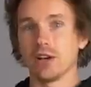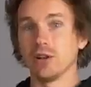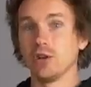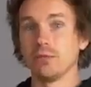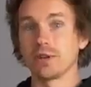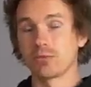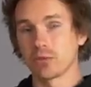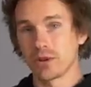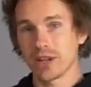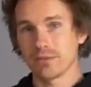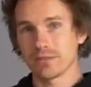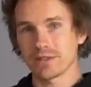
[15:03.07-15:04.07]
aluminum
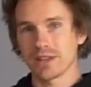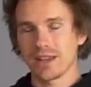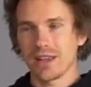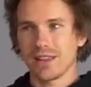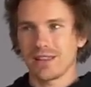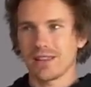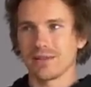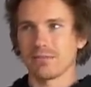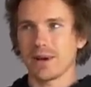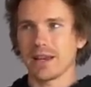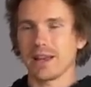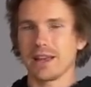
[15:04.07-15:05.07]
rims, that
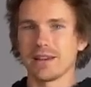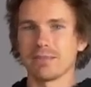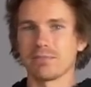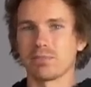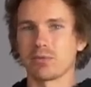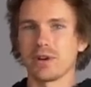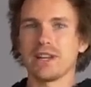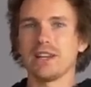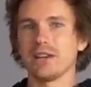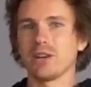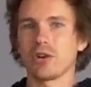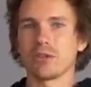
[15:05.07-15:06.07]
might end up
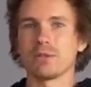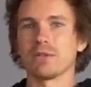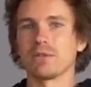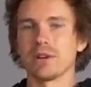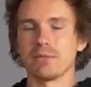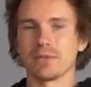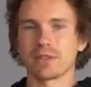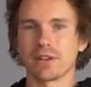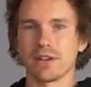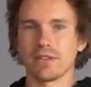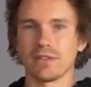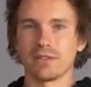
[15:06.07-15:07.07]
breaking carbon rims,
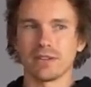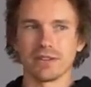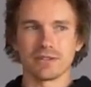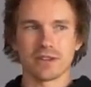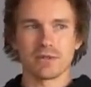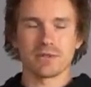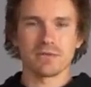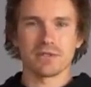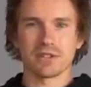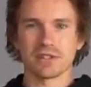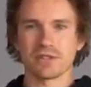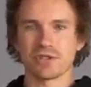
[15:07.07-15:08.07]
because in terms of
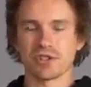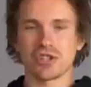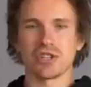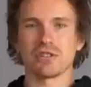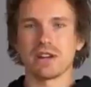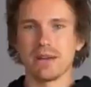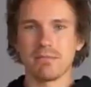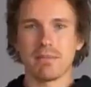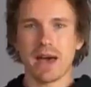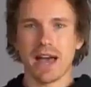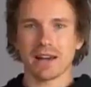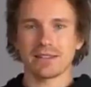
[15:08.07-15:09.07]
just sheer
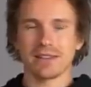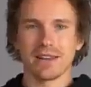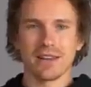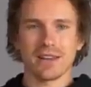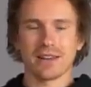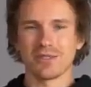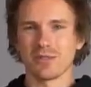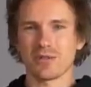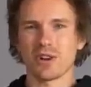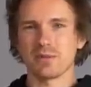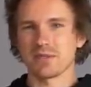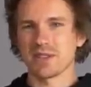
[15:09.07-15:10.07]
impact, I don't know
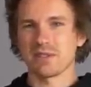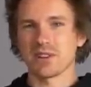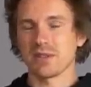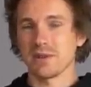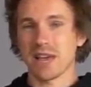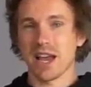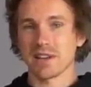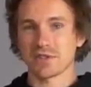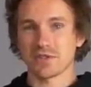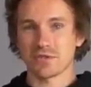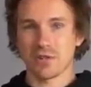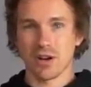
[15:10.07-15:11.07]
if carbon's ever gonna be
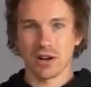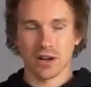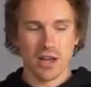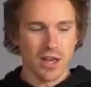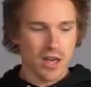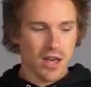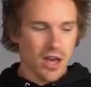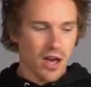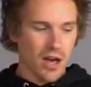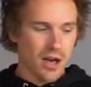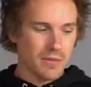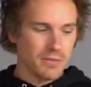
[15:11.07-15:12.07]
as strong.
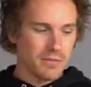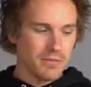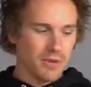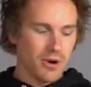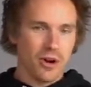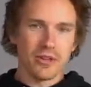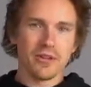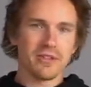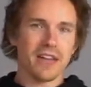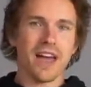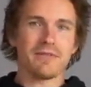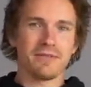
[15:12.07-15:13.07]

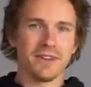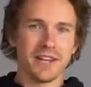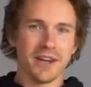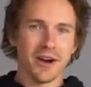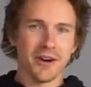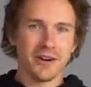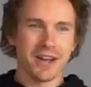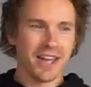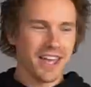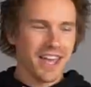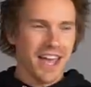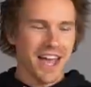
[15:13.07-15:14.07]
Although that video
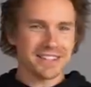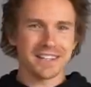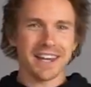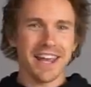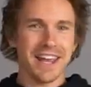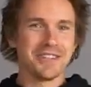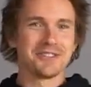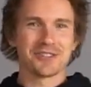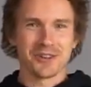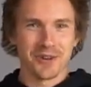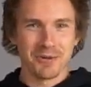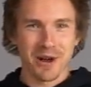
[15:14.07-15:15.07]
hasn't aged
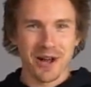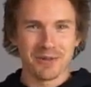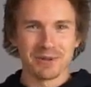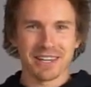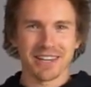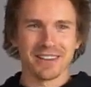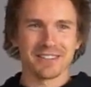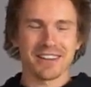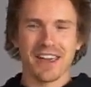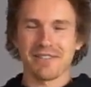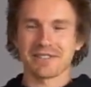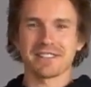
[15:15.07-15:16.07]
so well,
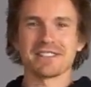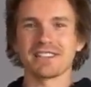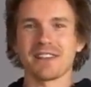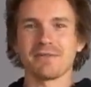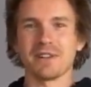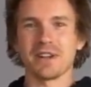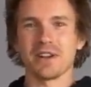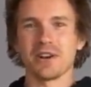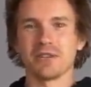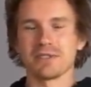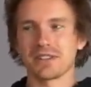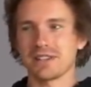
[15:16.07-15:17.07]
because ever since that
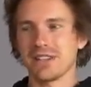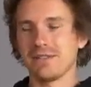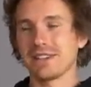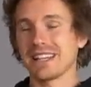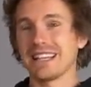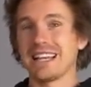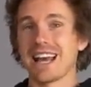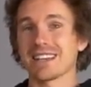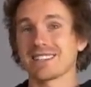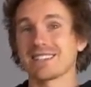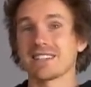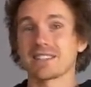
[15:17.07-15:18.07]
video, just even in the
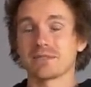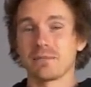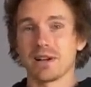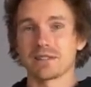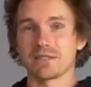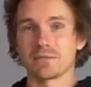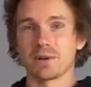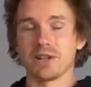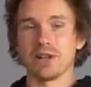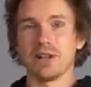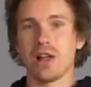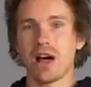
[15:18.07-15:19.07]
last 6 months, there's been
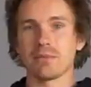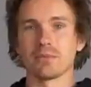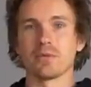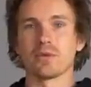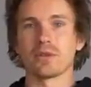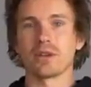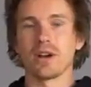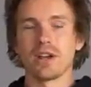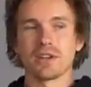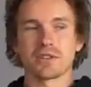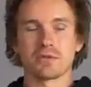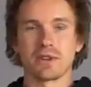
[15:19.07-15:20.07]
a lot more
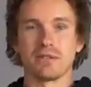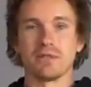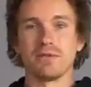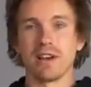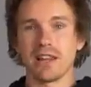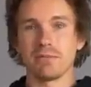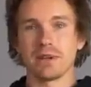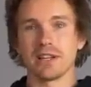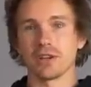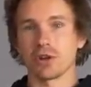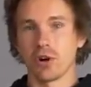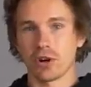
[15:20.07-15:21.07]
sort of
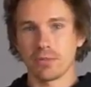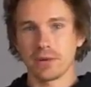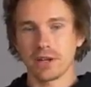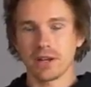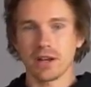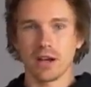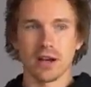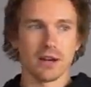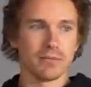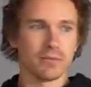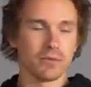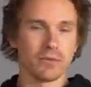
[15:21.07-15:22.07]
development in carbon.
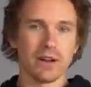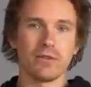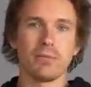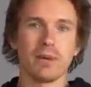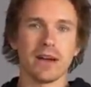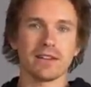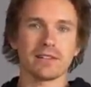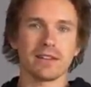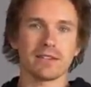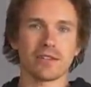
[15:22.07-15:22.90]
Revel Bikes has